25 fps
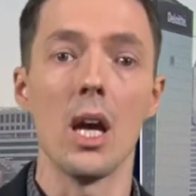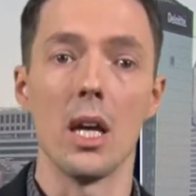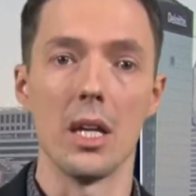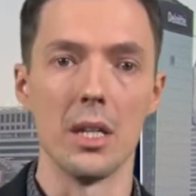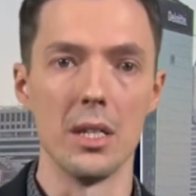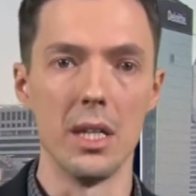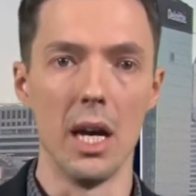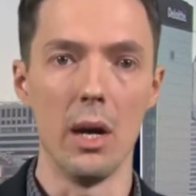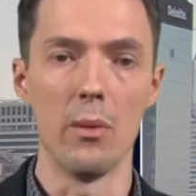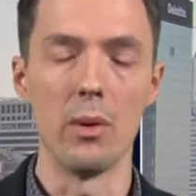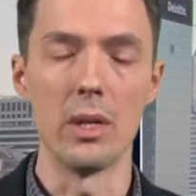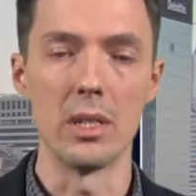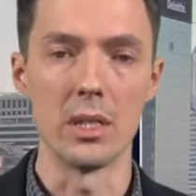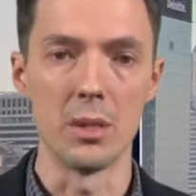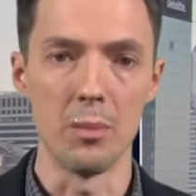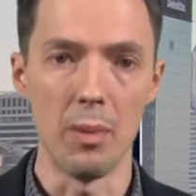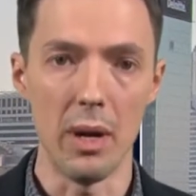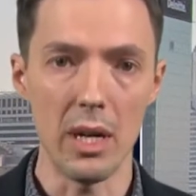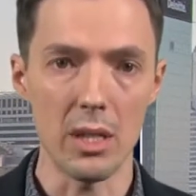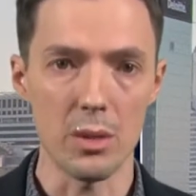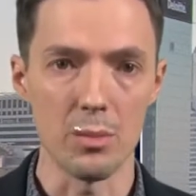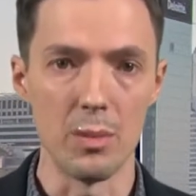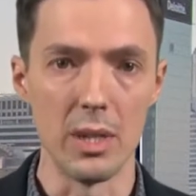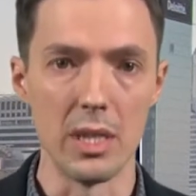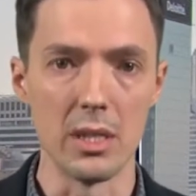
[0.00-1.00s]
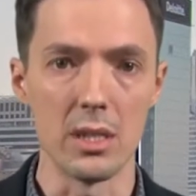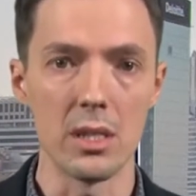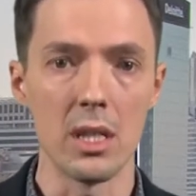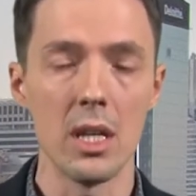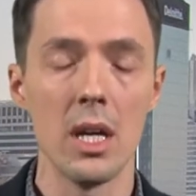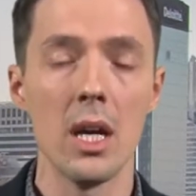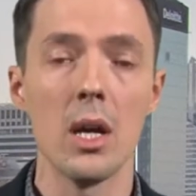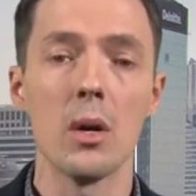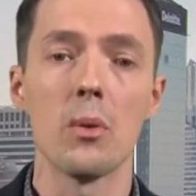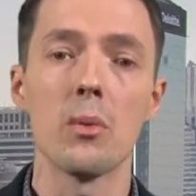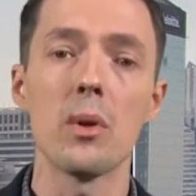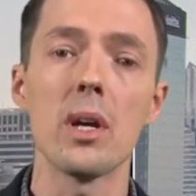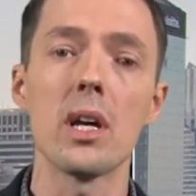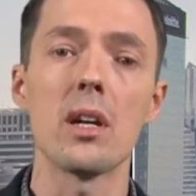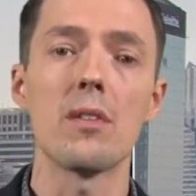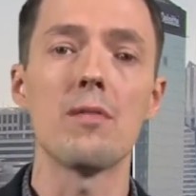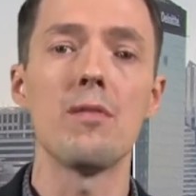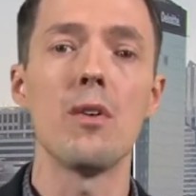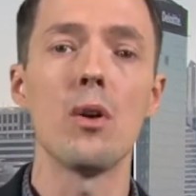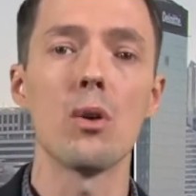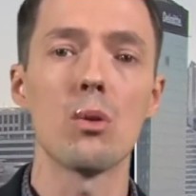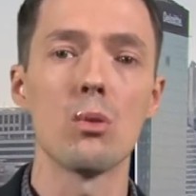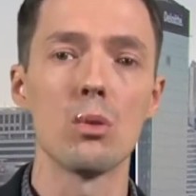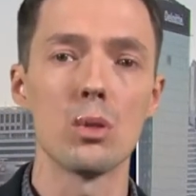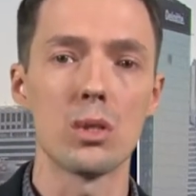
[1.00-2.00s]
In our department, we are
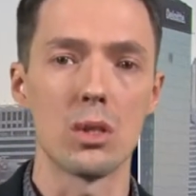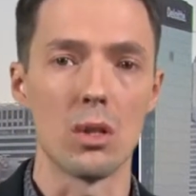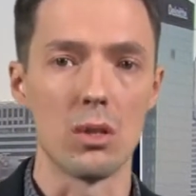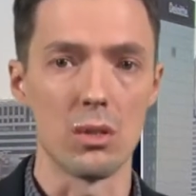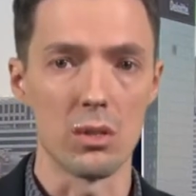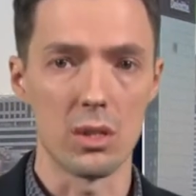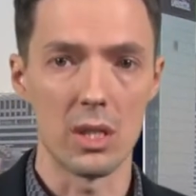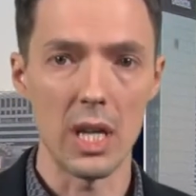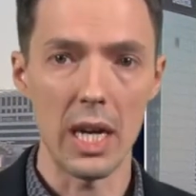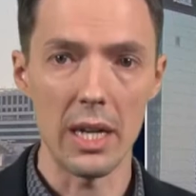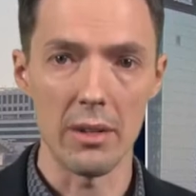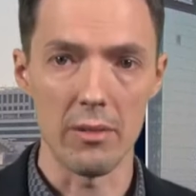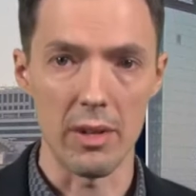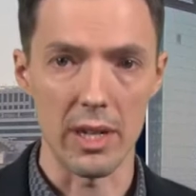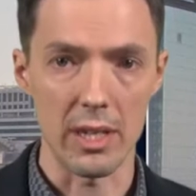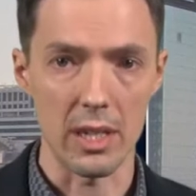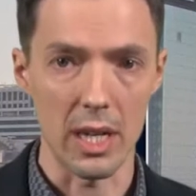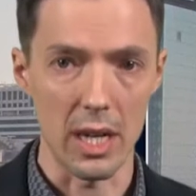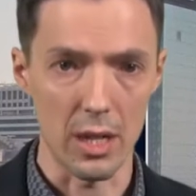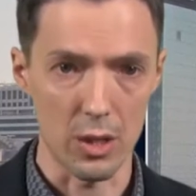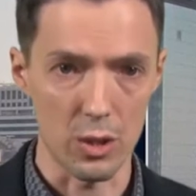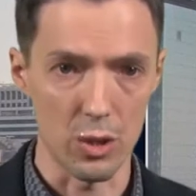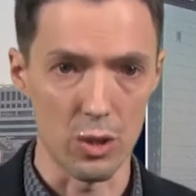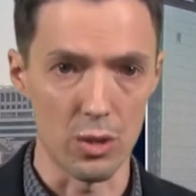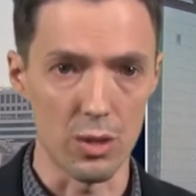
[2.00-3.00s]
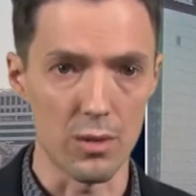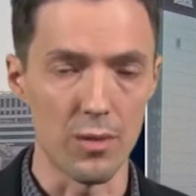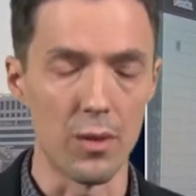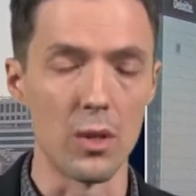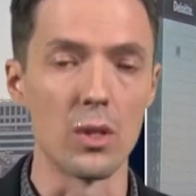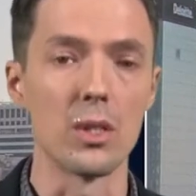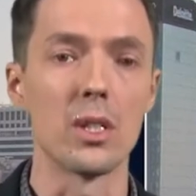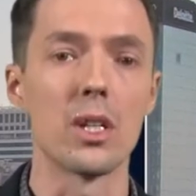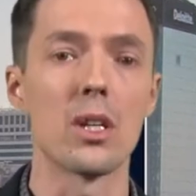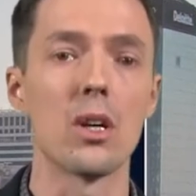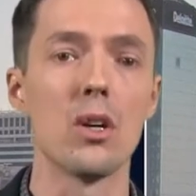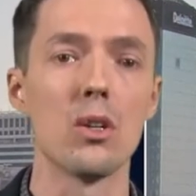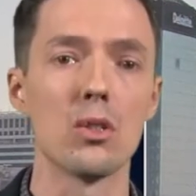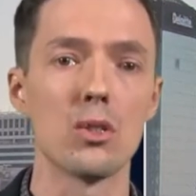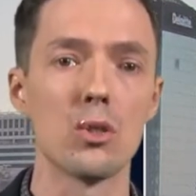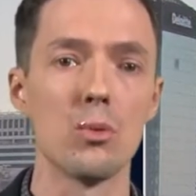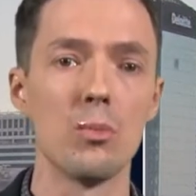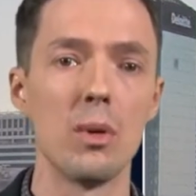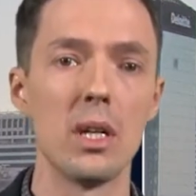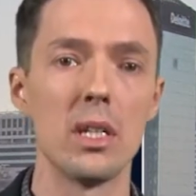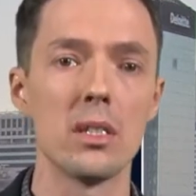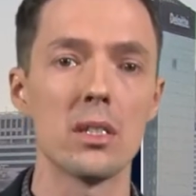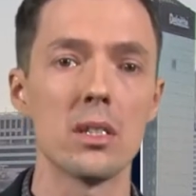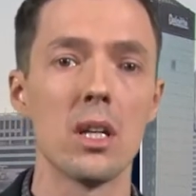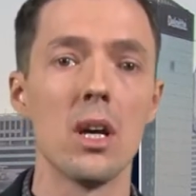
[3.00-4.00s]
focused on direct actions for the
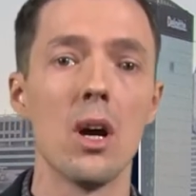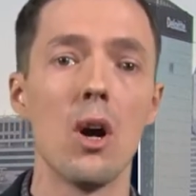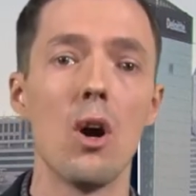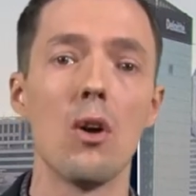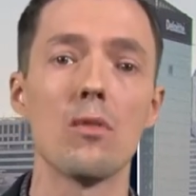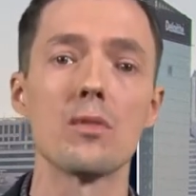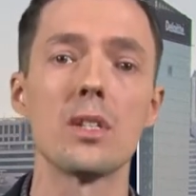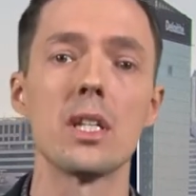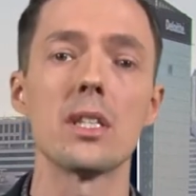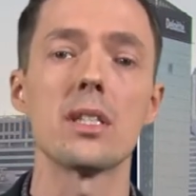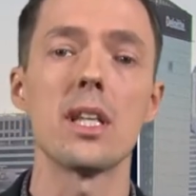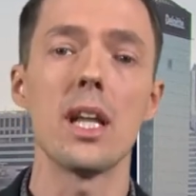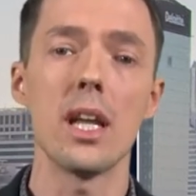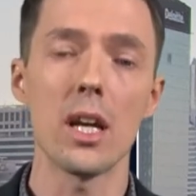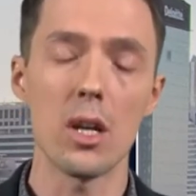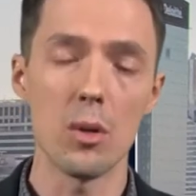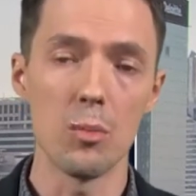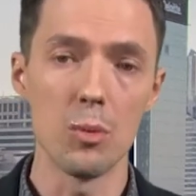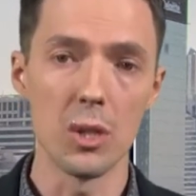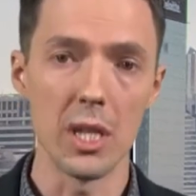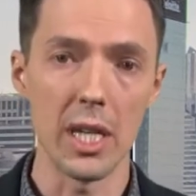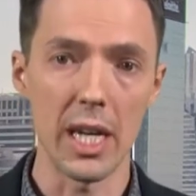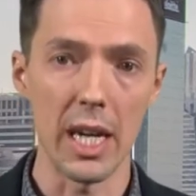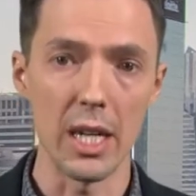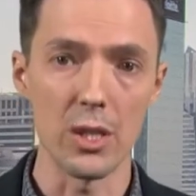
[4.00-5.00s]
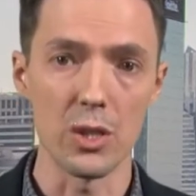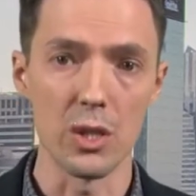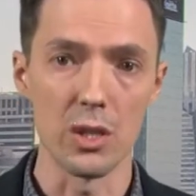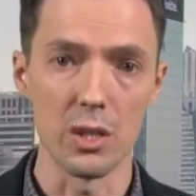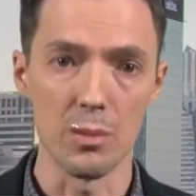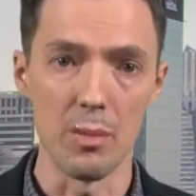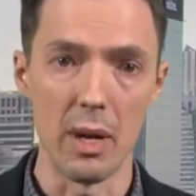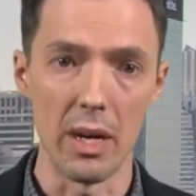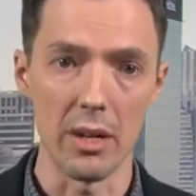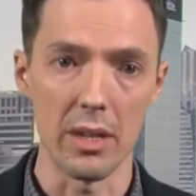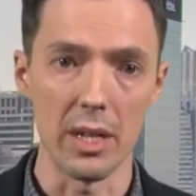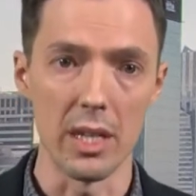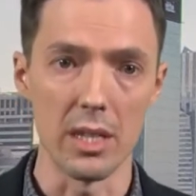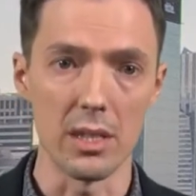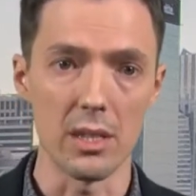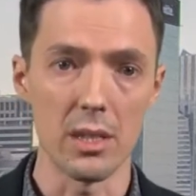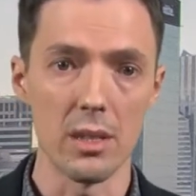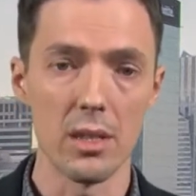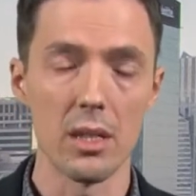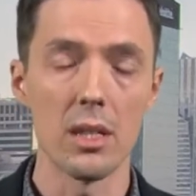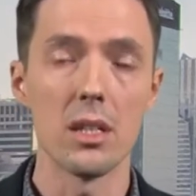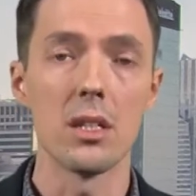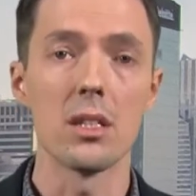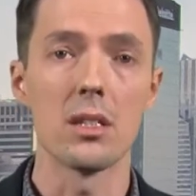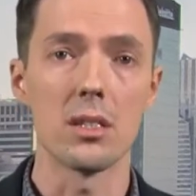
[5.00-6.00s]
consumers of the telecommunications market,
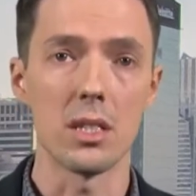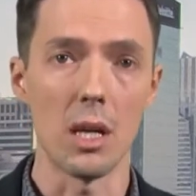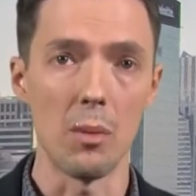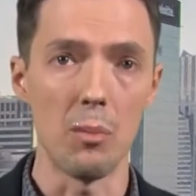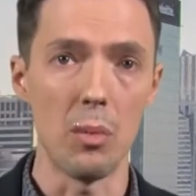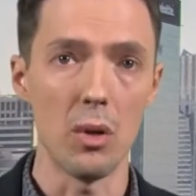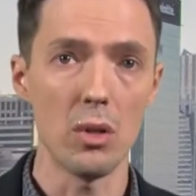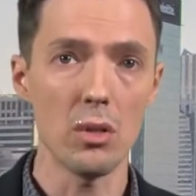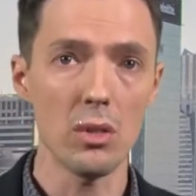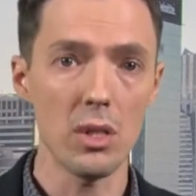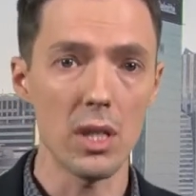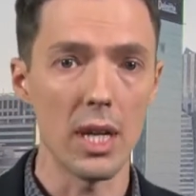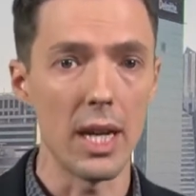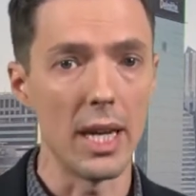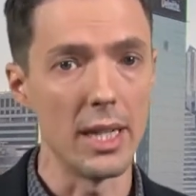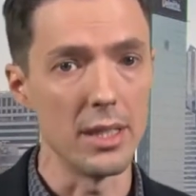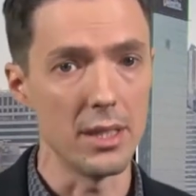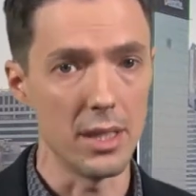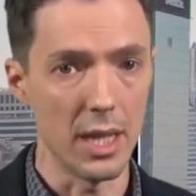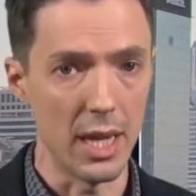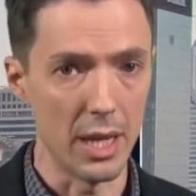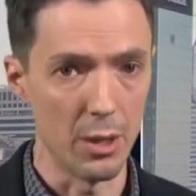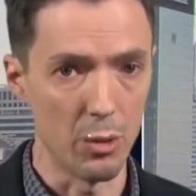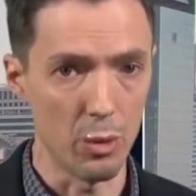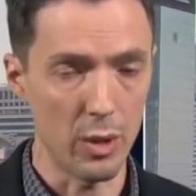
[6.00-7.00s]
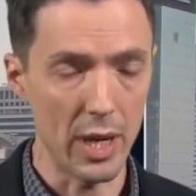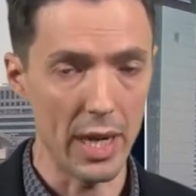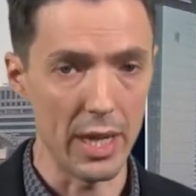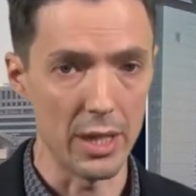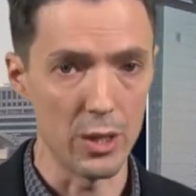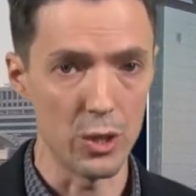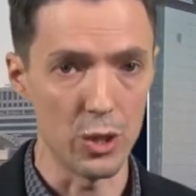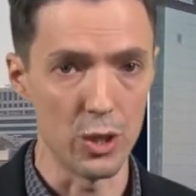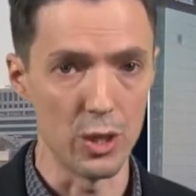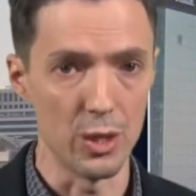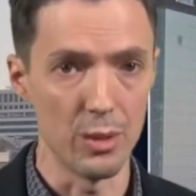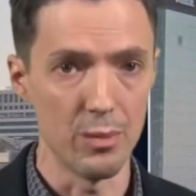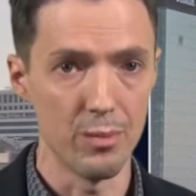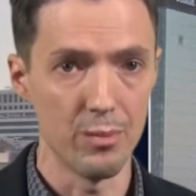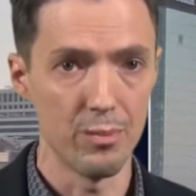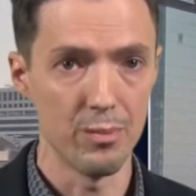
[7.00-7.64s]
support and education.